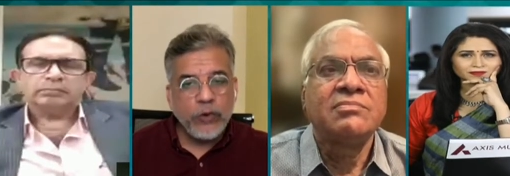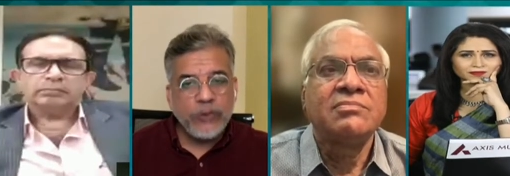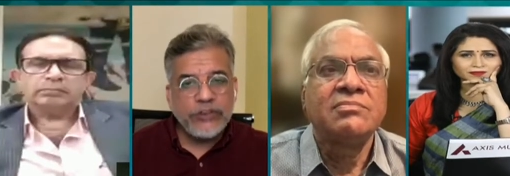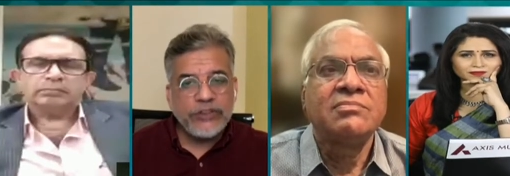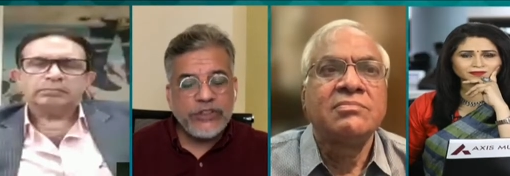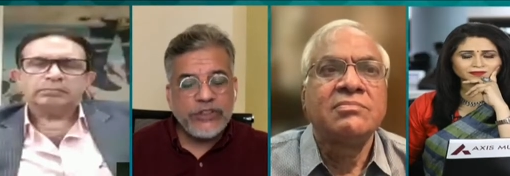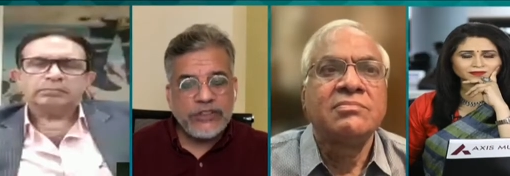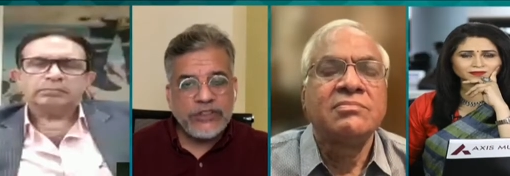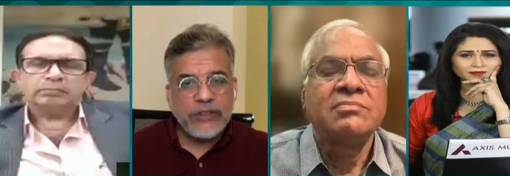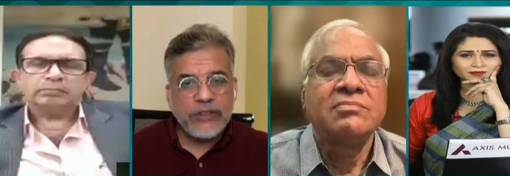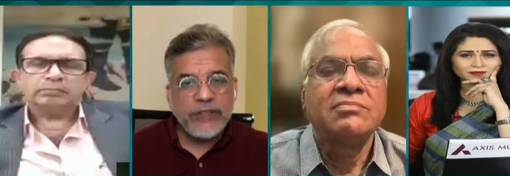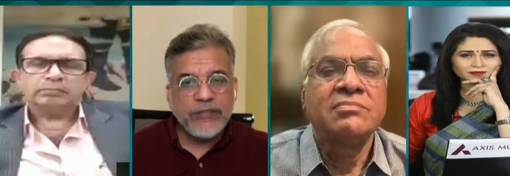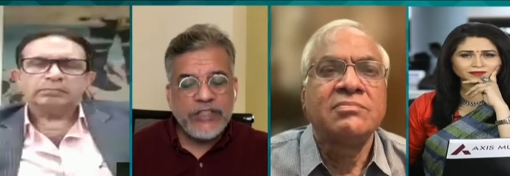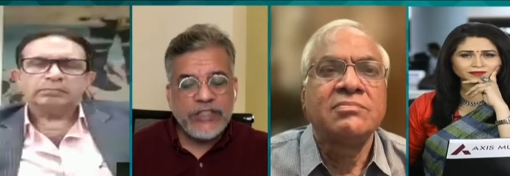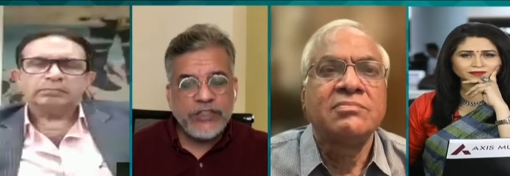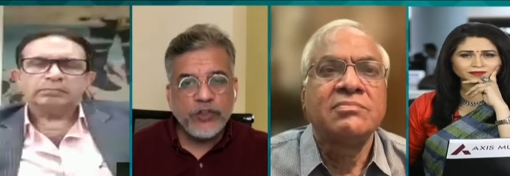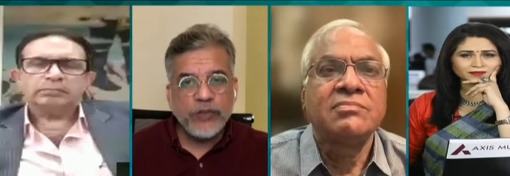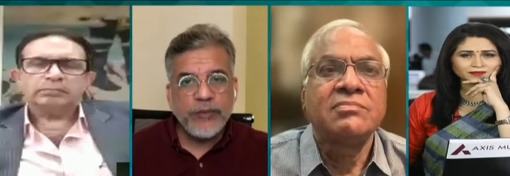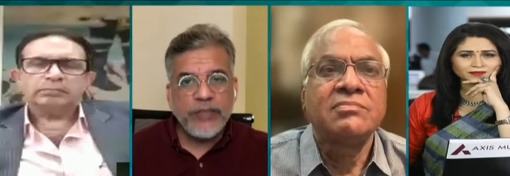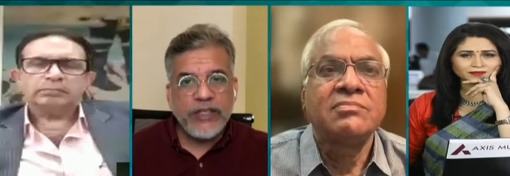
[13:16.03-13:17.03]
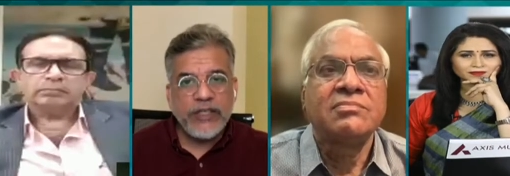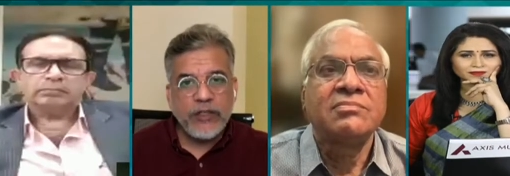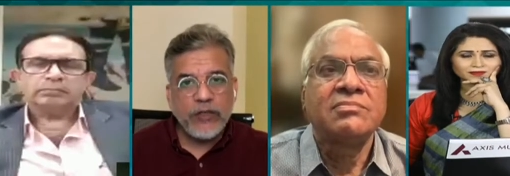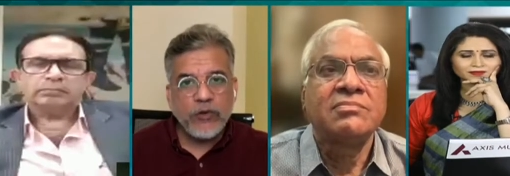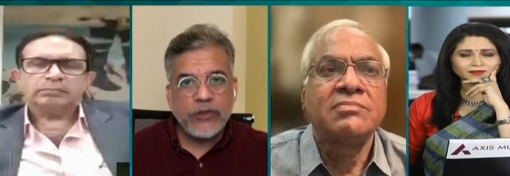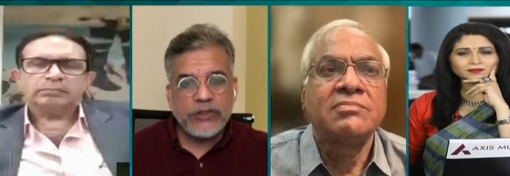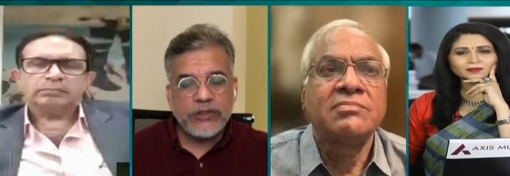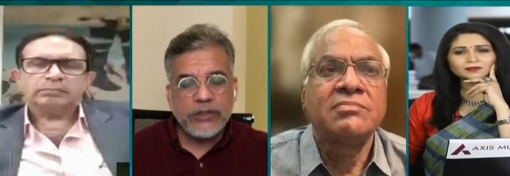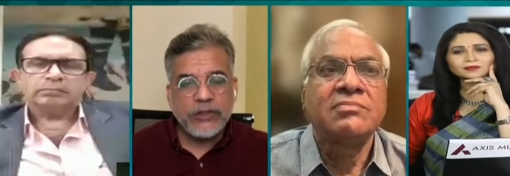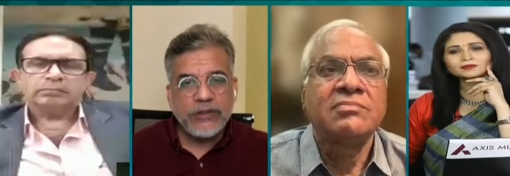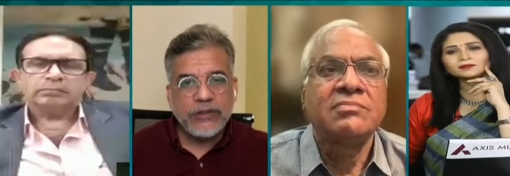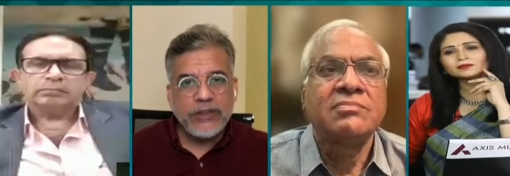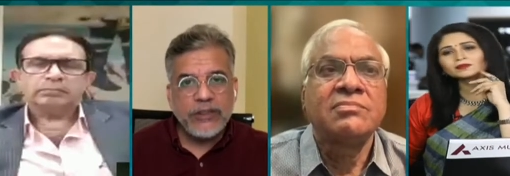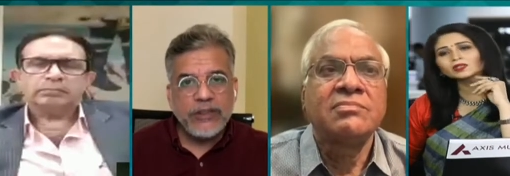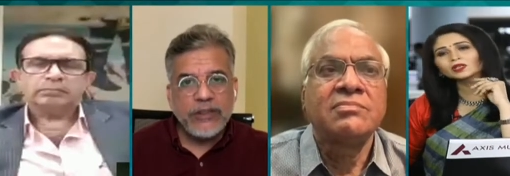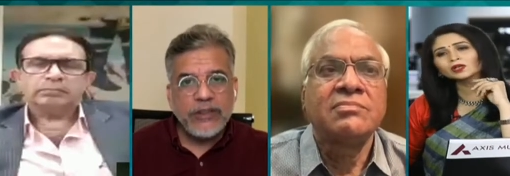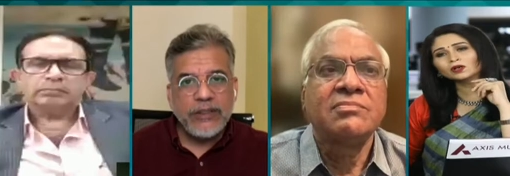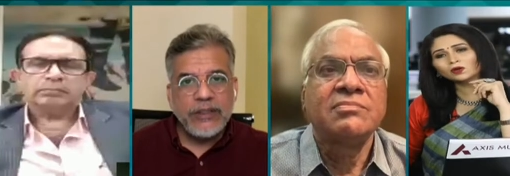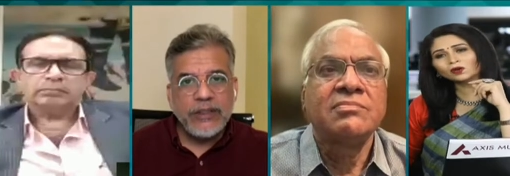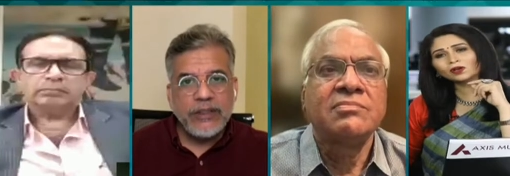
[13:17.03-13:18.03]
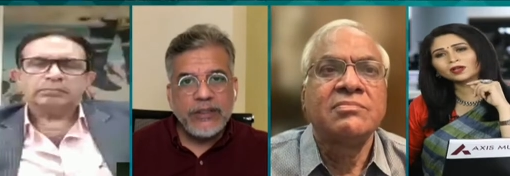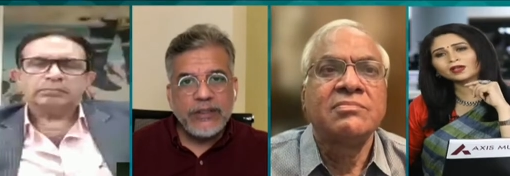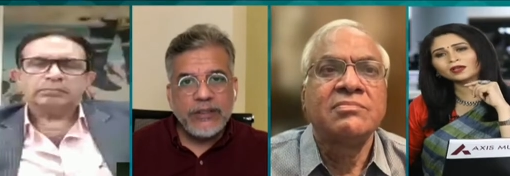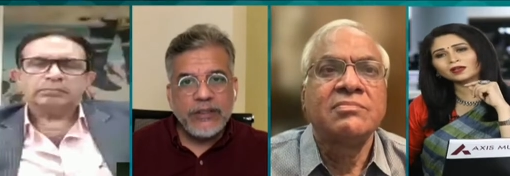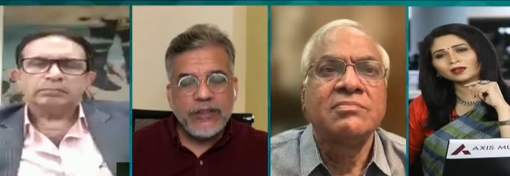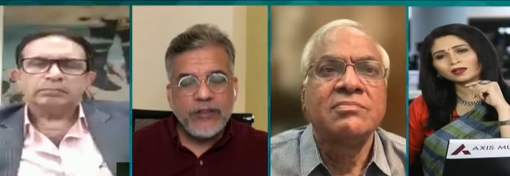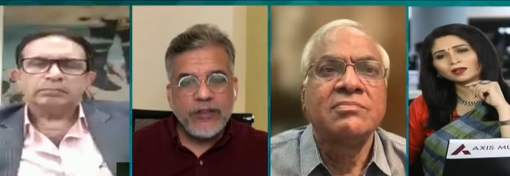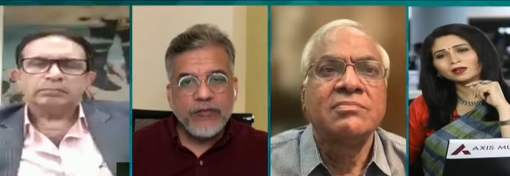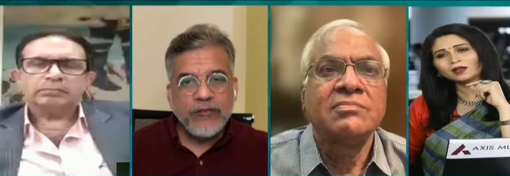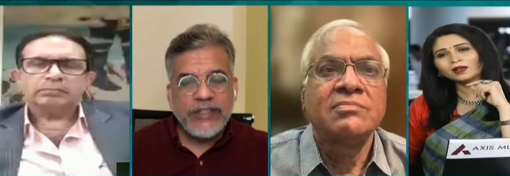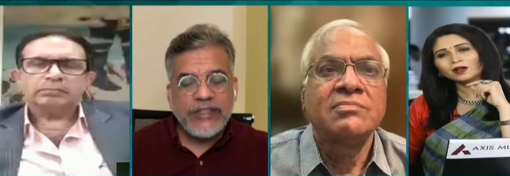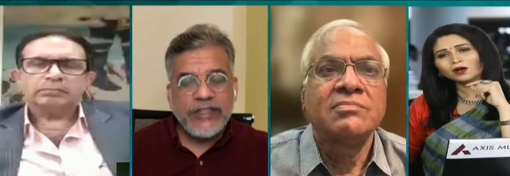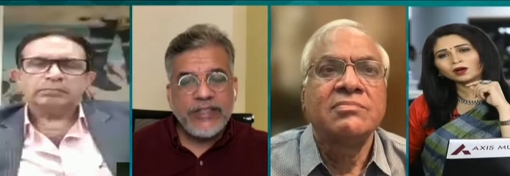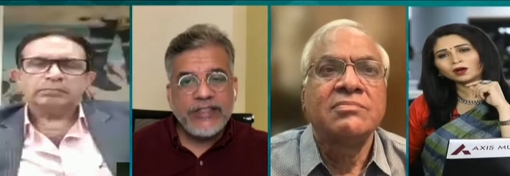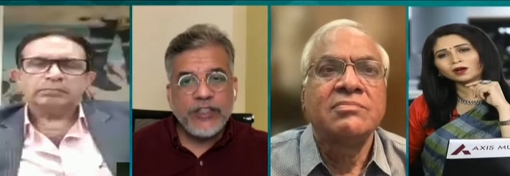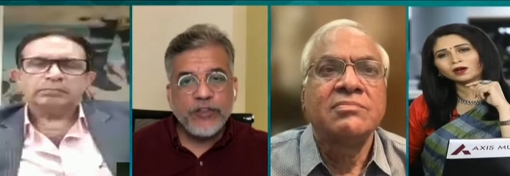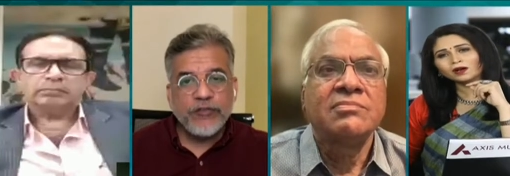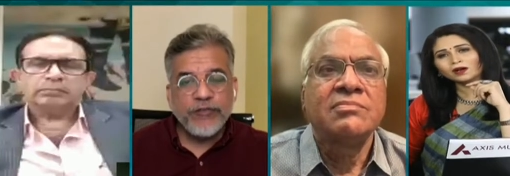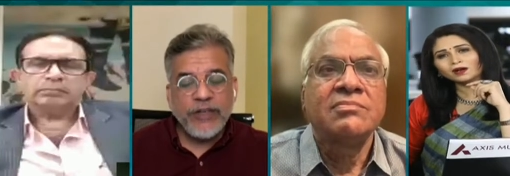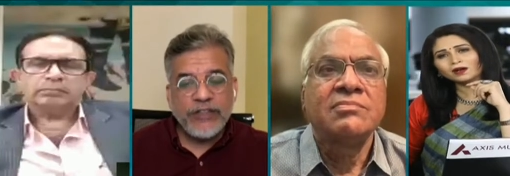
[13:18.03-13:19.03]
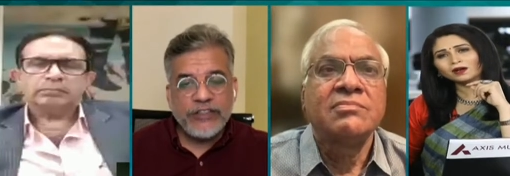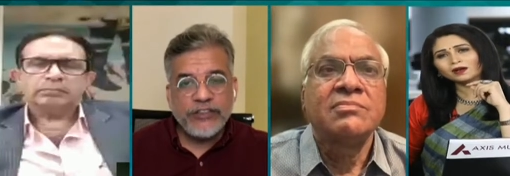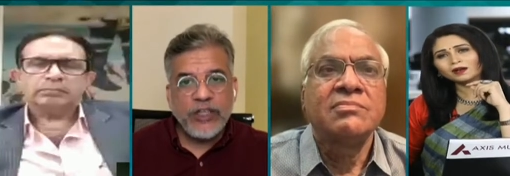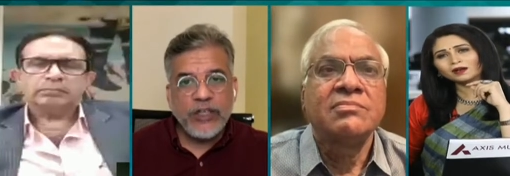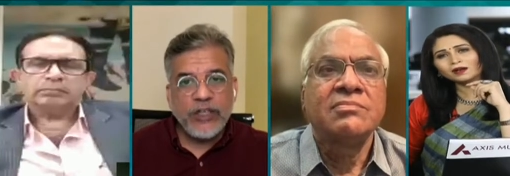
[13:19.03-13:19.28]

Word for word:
Speaker 1: system needs to be relooked. Okay. Whether it is functioning